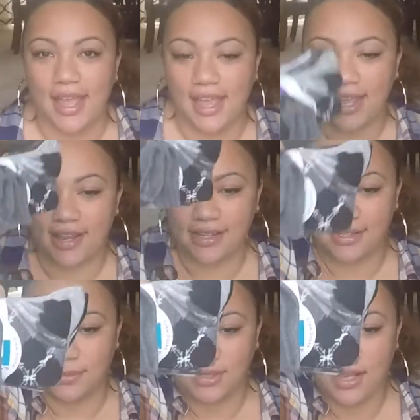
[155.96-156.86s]
and
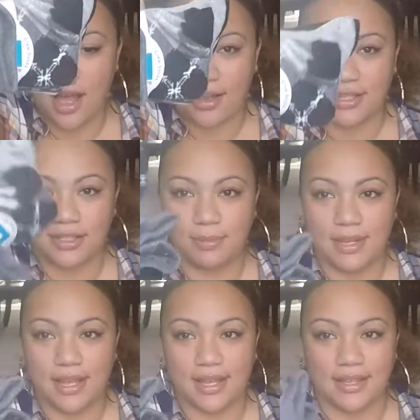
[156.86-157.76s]
some socks,
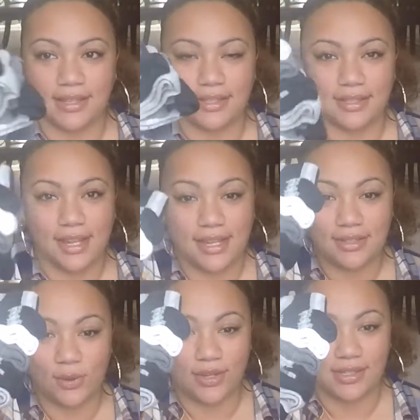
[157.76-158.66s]
because
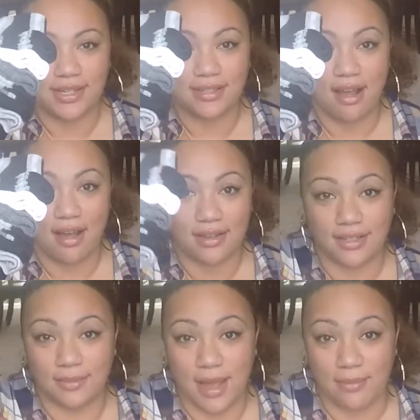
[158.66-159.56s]
kids always need socks,
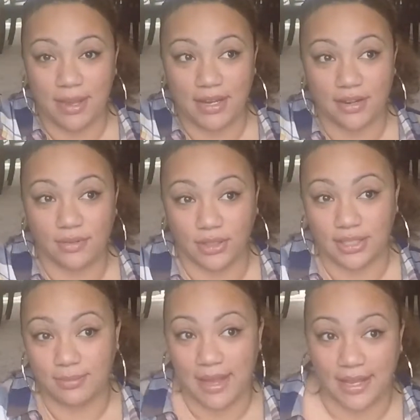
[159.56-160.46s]
in my opinion. Well, at
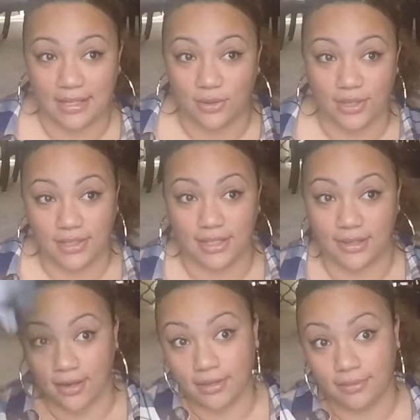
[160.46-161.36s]
least my kids always need
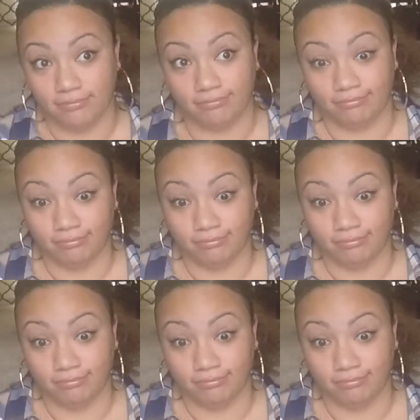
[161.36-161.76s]
socks.